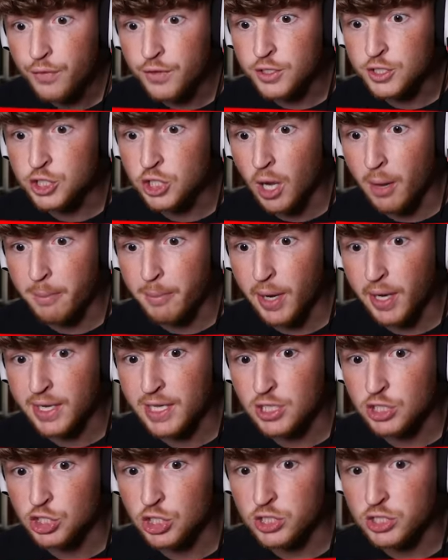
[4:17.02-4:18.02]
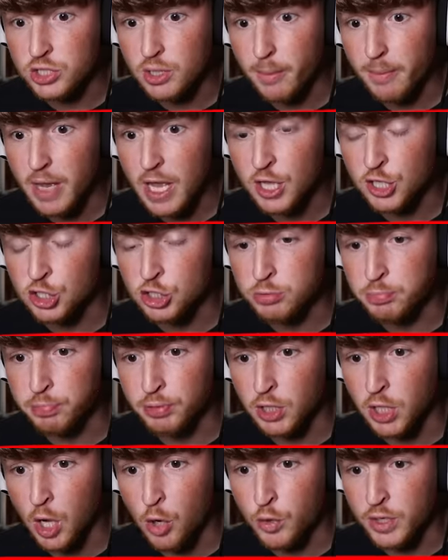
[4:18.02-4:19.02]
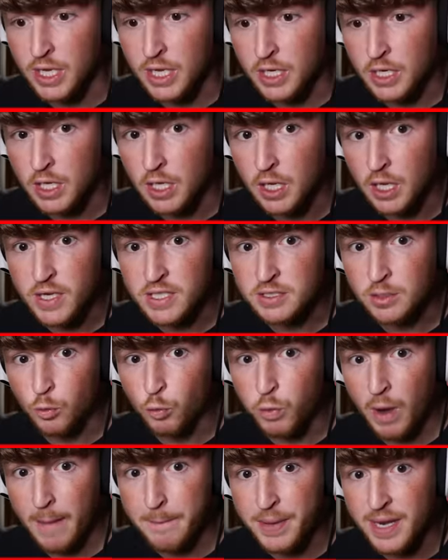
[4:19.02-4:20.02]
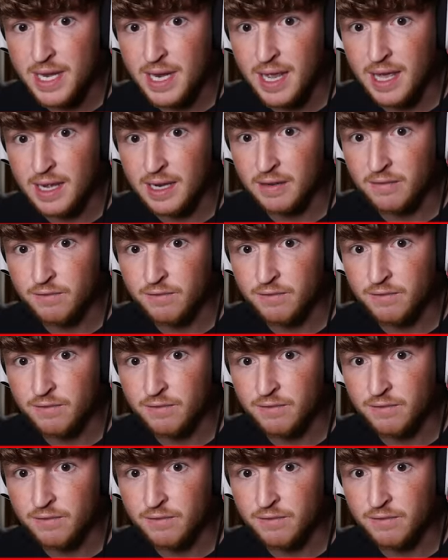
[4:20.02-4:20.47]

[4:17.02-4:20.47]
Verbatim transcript: The chum bucket just exploded. Find a weapon and